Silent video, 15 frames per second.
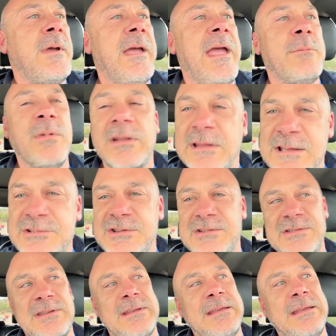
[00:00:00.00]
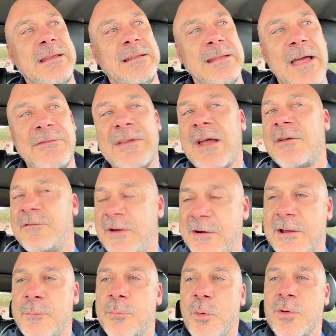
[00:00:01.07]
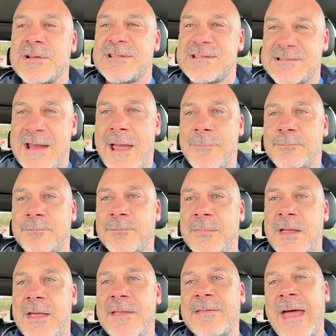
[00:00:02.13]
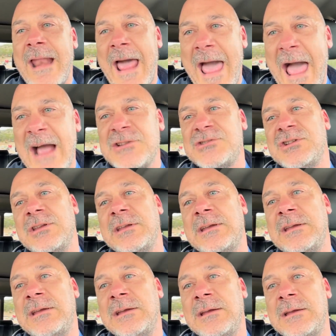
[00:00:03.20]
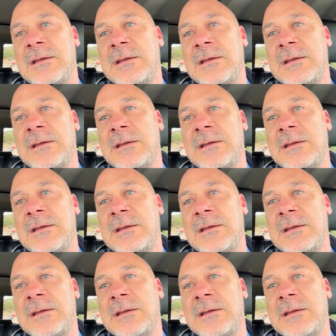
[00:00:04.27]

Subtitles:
and maliciously left out a very important step that actually